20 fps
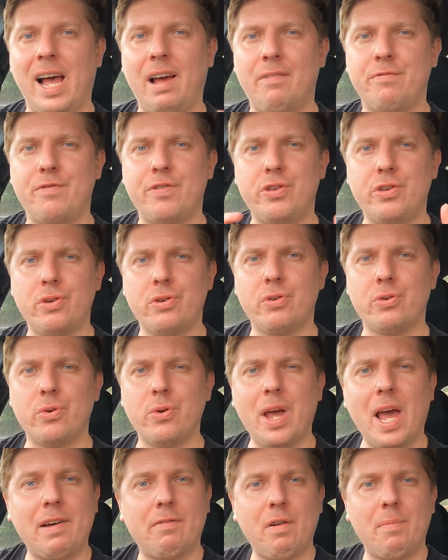Have
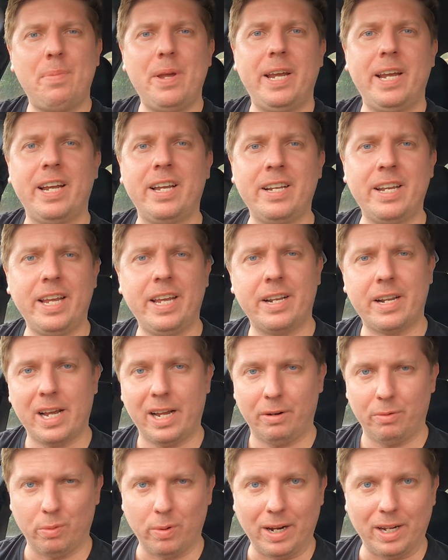you ever been in
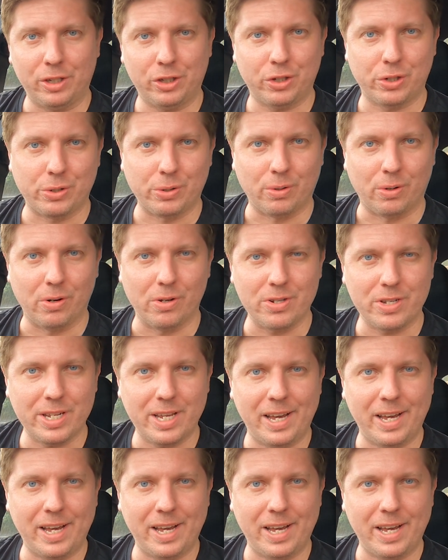a restaurant